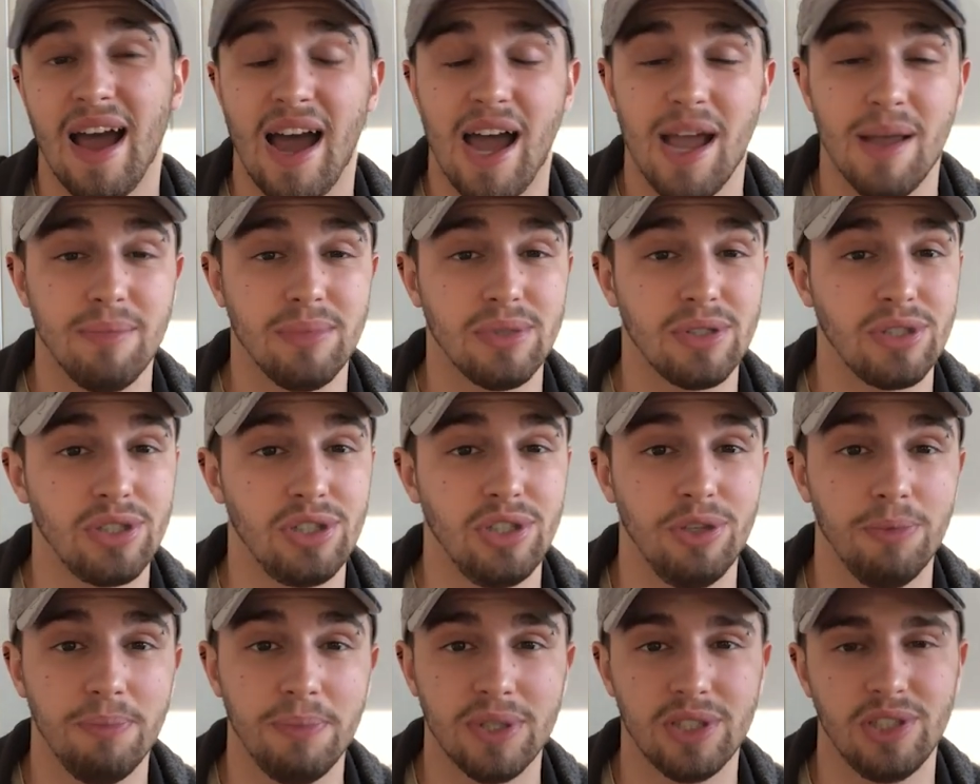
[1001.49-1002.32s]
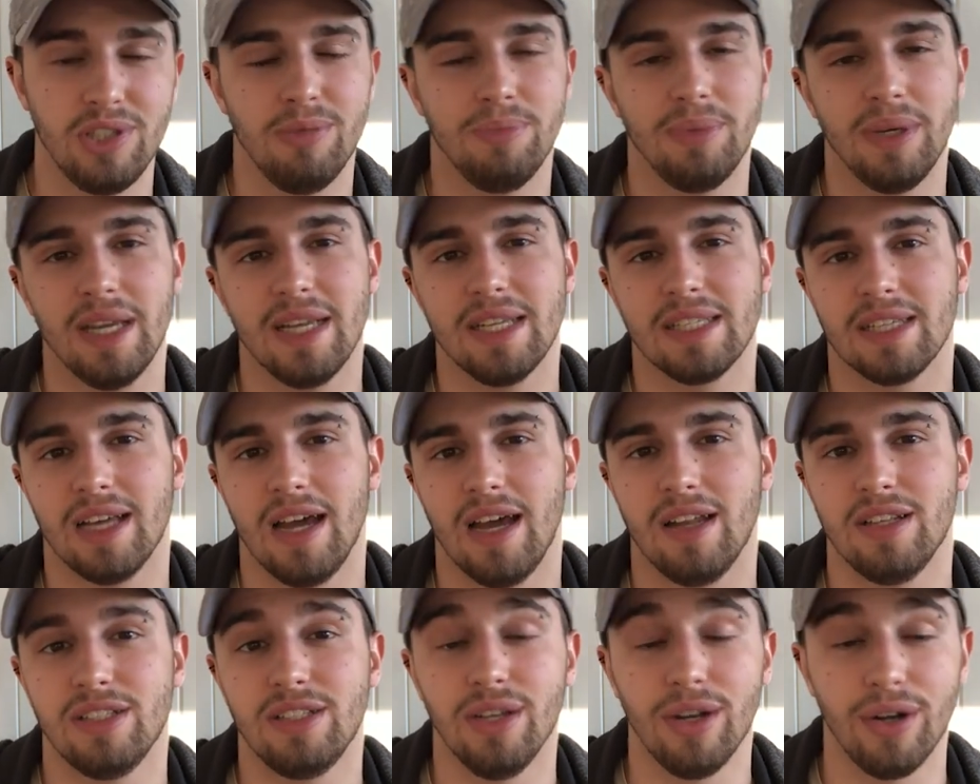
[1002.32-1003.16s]
I'm super, super
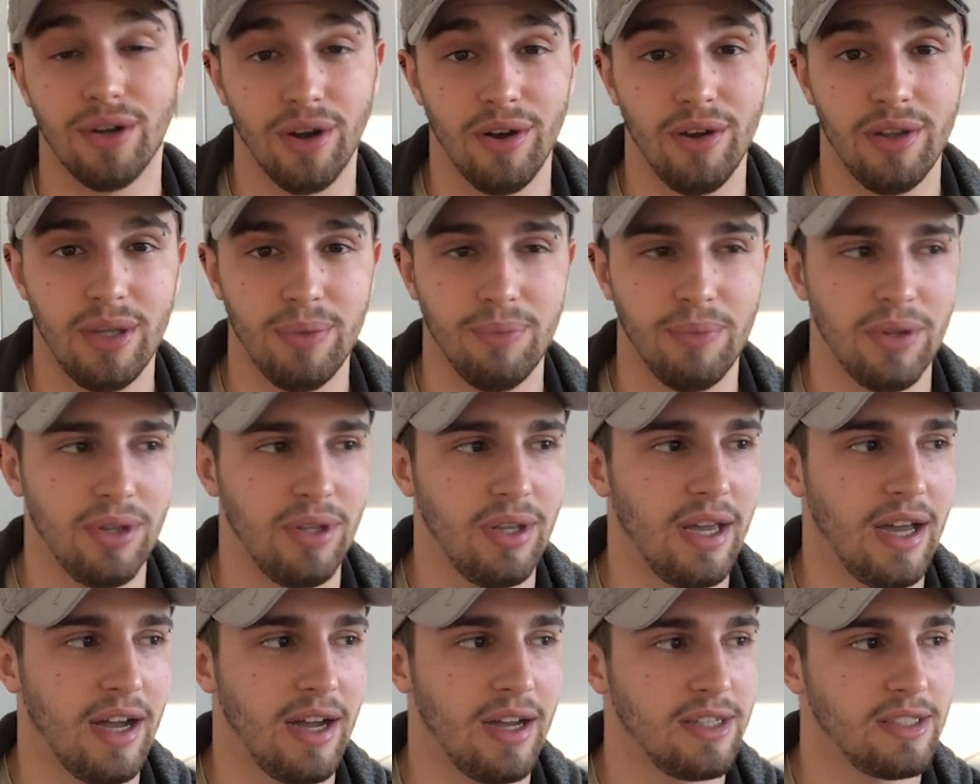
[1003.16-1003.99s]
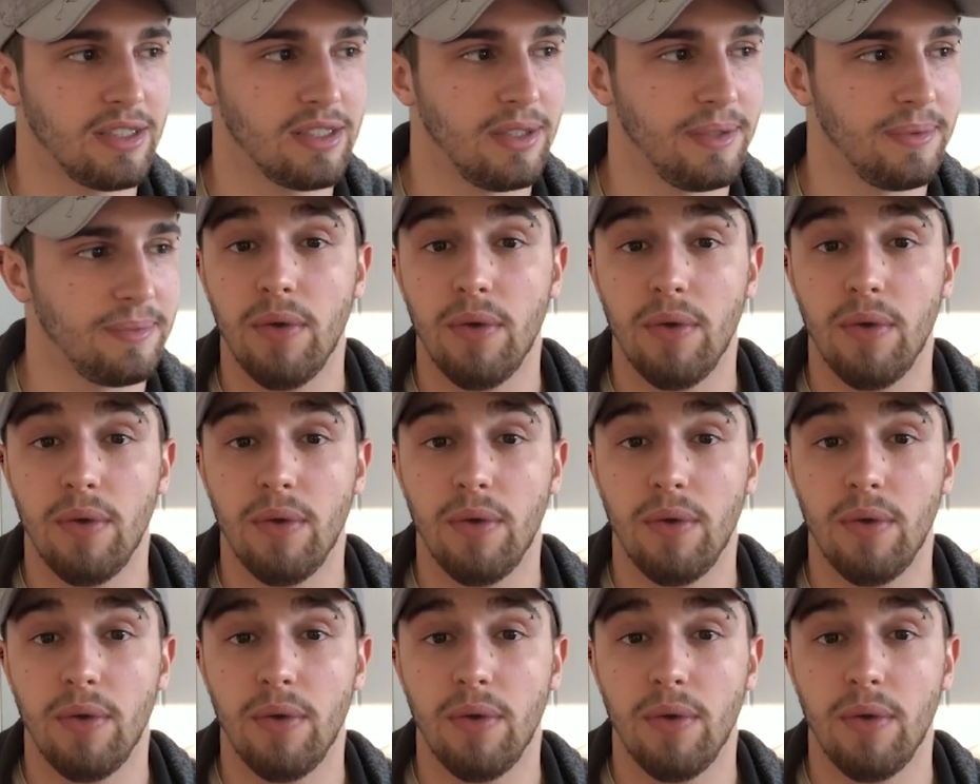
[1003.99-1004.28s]
excited to grow them with you guys.